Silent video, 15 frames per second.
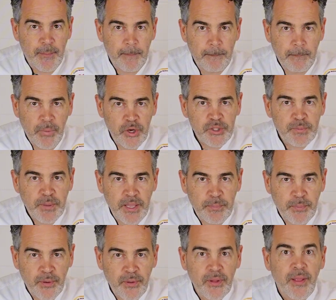Most
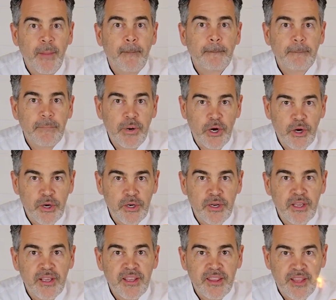people burn
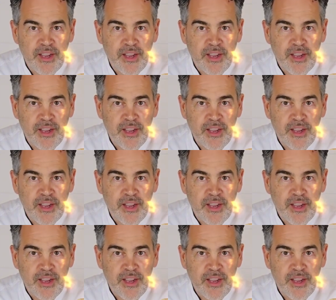their